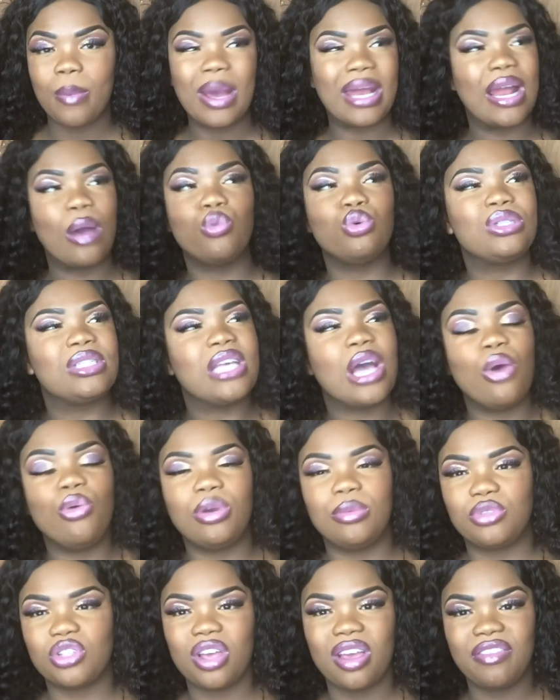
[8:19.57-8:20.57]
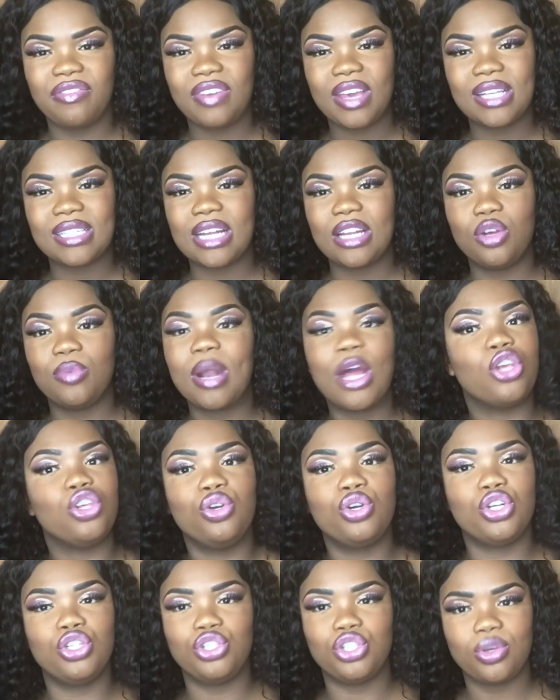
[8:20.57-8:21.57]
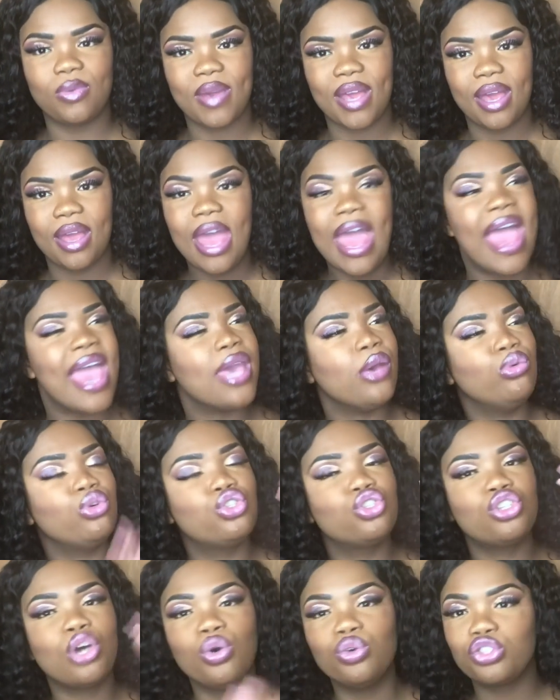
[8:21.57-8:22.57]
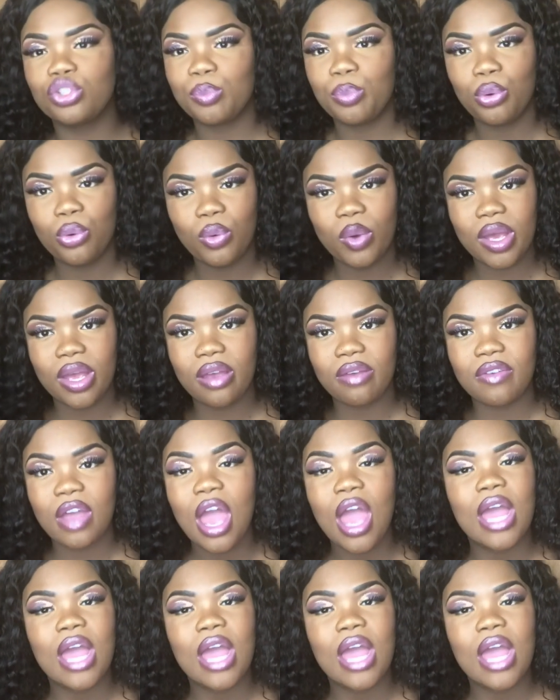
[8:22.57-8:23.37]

And I would tell him certain things and he'll be like, you can do it. He was so supportive.